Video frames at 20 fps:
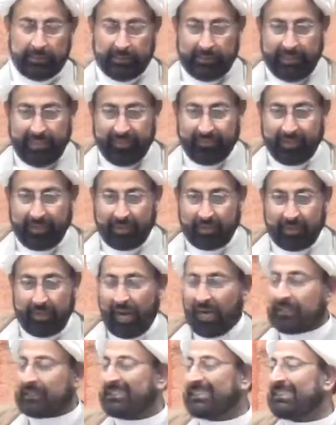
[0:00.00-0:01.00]
They were
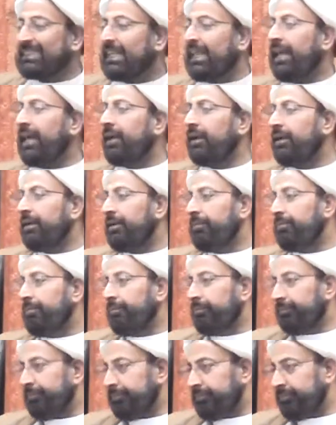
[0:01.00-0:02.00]
not scared
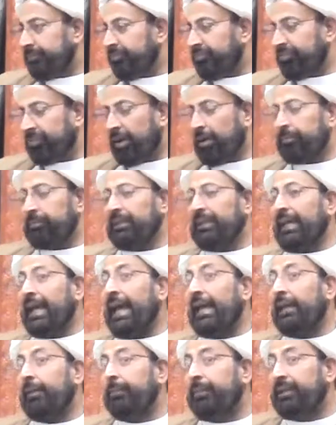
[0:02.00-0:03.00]
from the
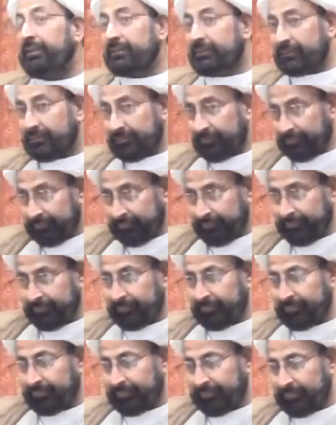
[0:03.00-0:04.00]
enemies.
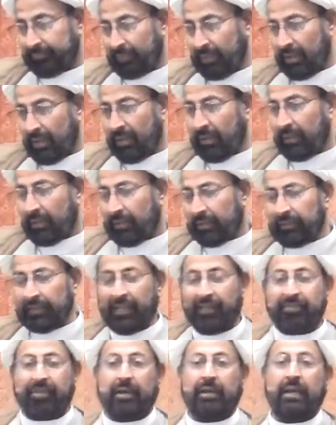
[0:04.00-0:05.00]

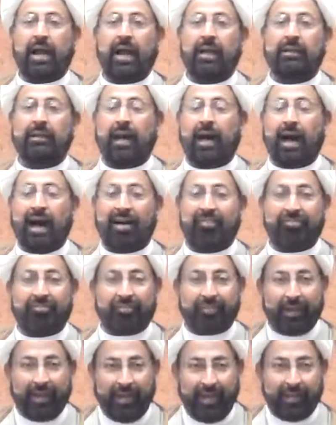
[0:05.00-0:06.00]
They were not
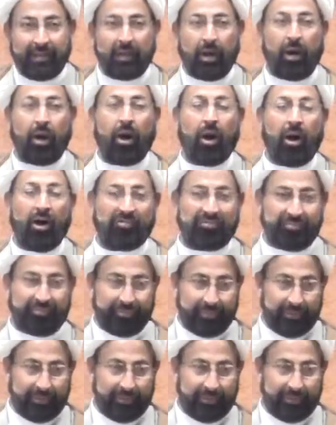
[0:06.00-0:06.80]
afraid of